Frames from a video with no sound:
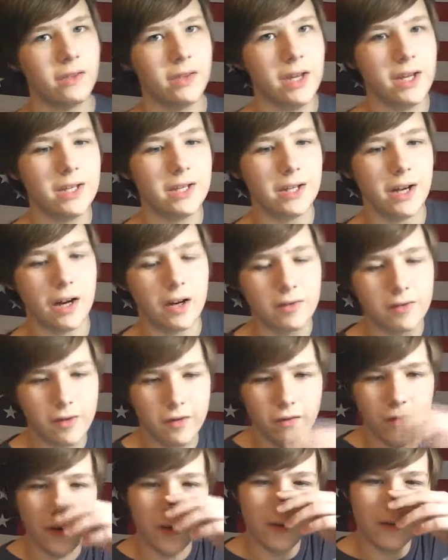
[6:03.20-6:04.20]
least
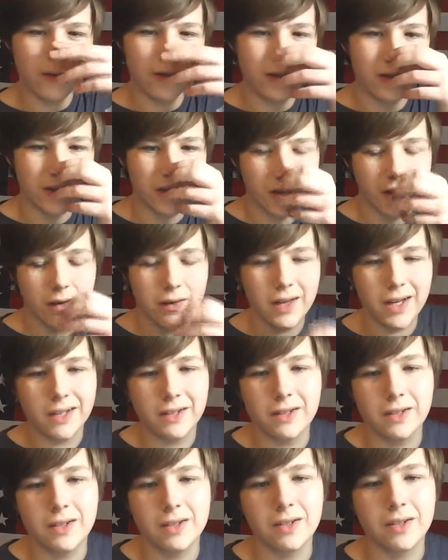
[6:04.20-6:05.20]
100 views, and
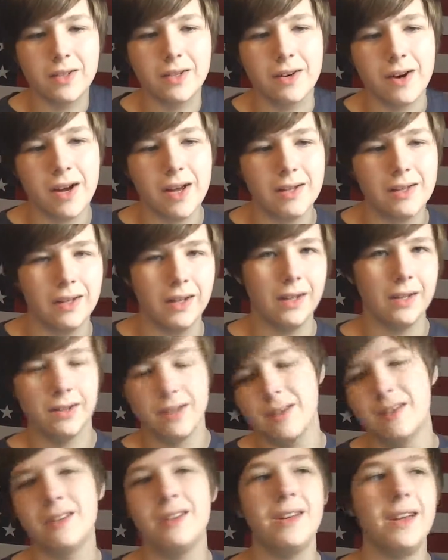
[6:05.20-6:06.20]
that's just crazy
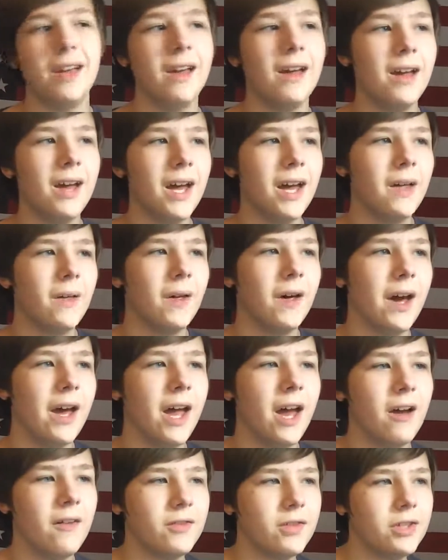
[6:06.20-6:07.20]
to see that I
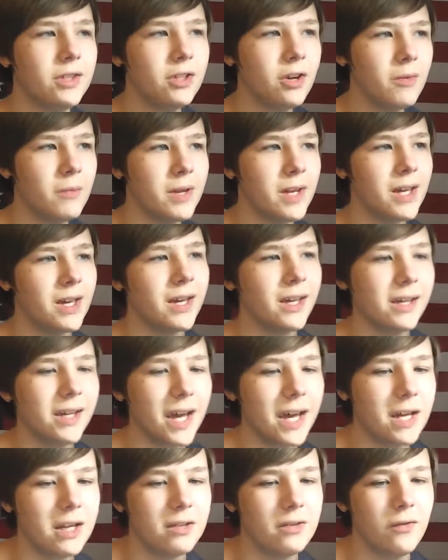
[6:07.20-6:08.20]
have so many
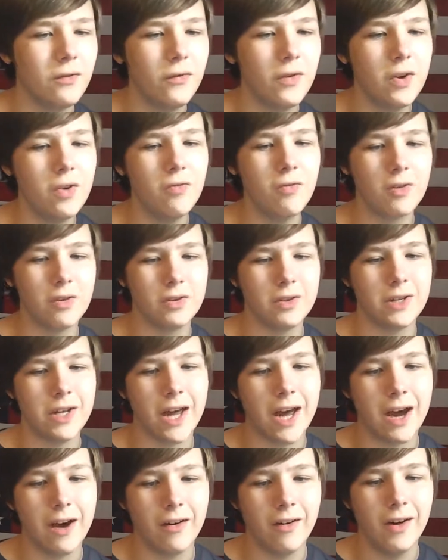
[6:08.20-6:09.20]
engaged viewers
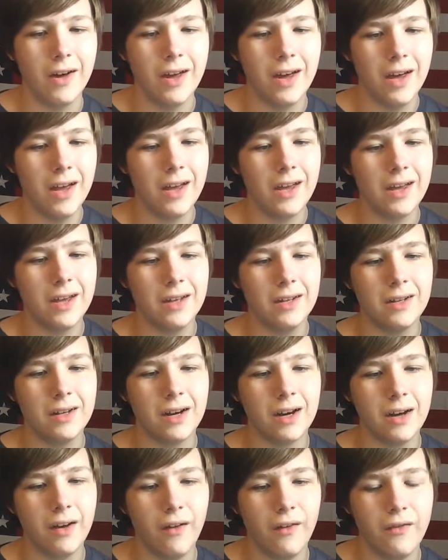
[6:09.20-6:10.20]
now, and
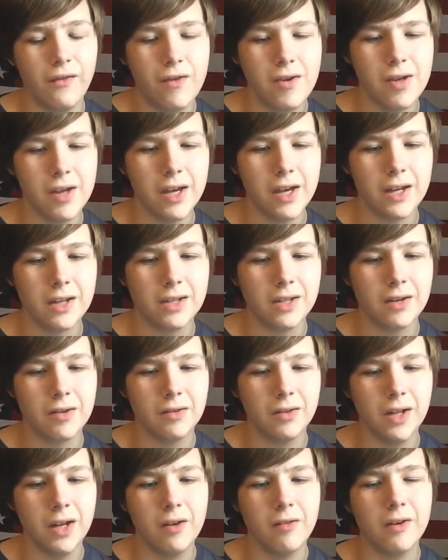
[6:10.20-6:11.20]
I feel like it's
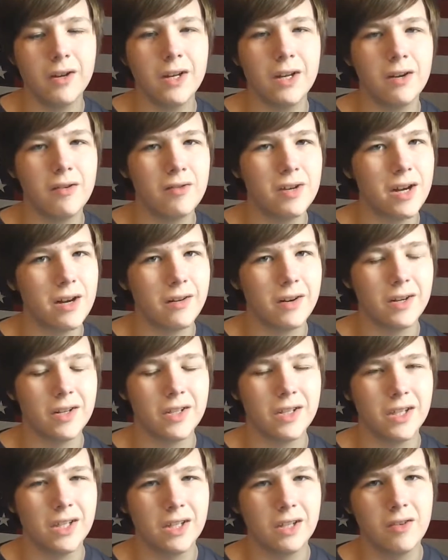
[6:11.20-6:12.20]
only going to go down
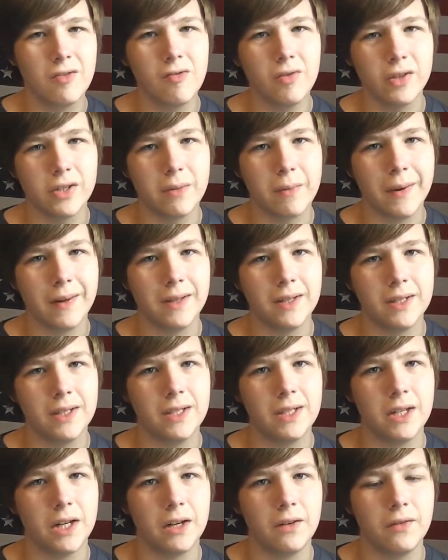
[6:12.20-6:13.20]
because school's about to
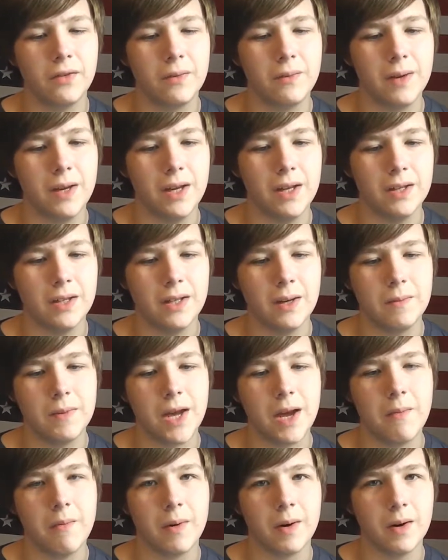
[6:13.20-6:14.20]
start for me in
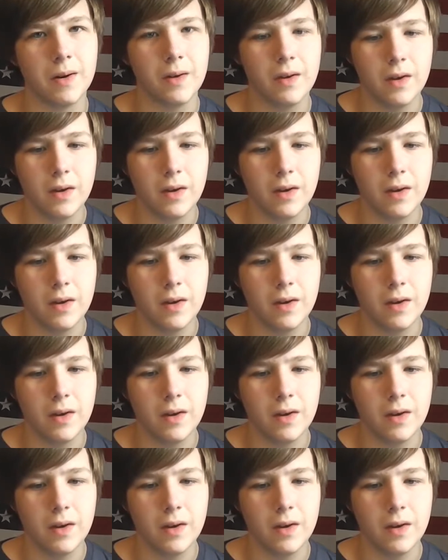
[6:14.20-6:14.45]
September.